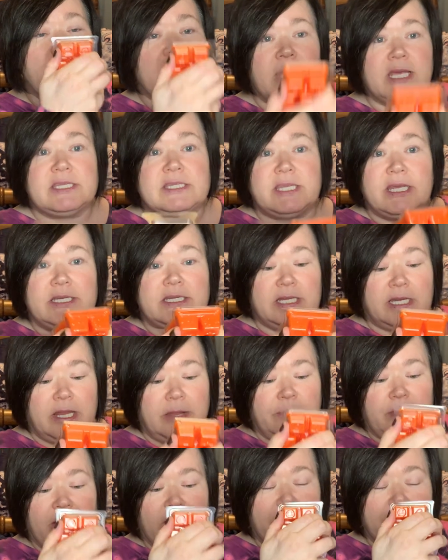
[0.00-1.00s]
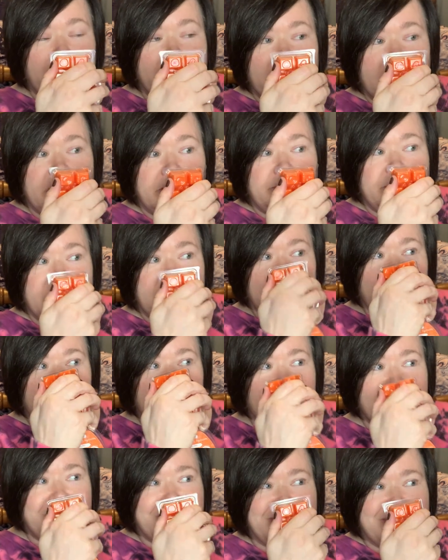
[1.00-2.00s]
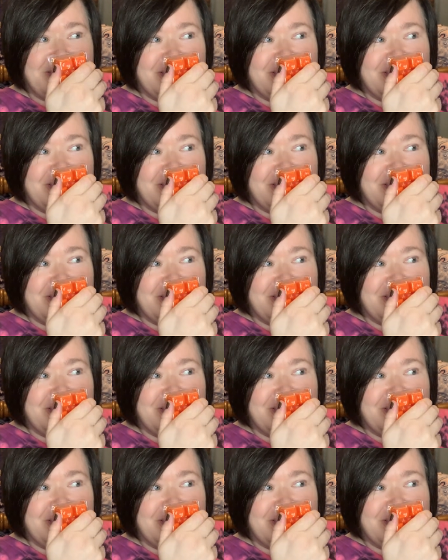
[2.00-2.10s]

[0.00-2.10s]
Yes, that did come back up and hit me there